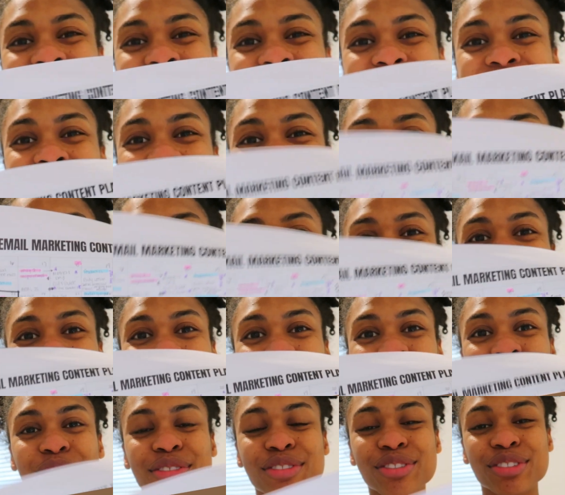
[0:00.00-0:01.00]
that I have a
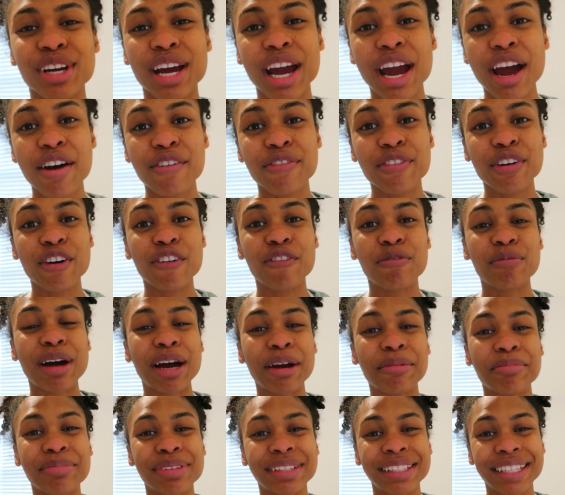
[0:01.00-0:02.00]
rough draft of
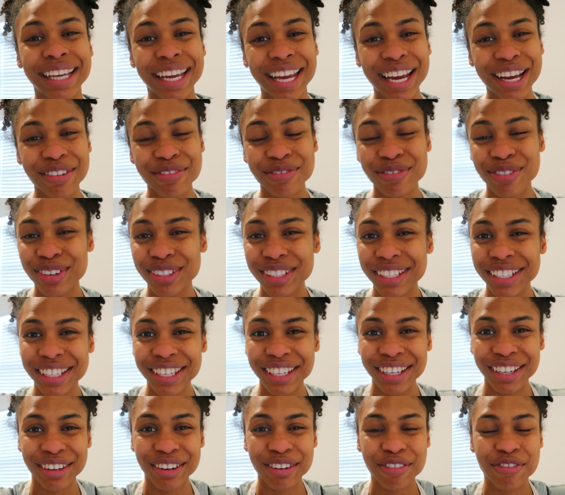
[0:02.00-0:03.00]
my plan for the
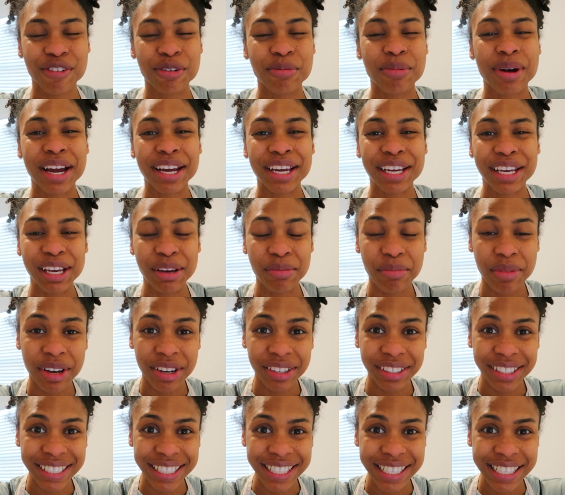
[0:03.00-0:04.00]
year for my
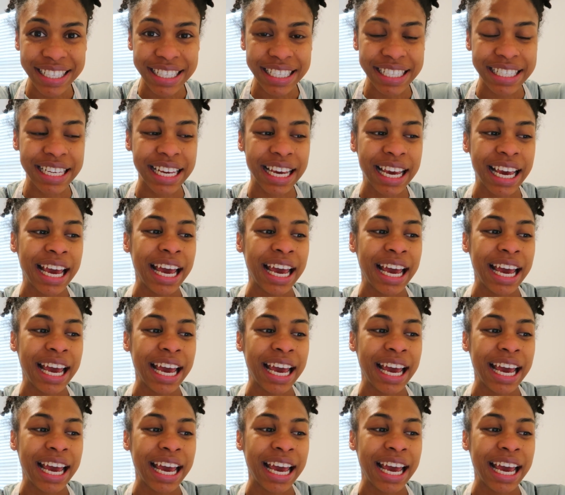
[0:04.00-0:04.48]
email list,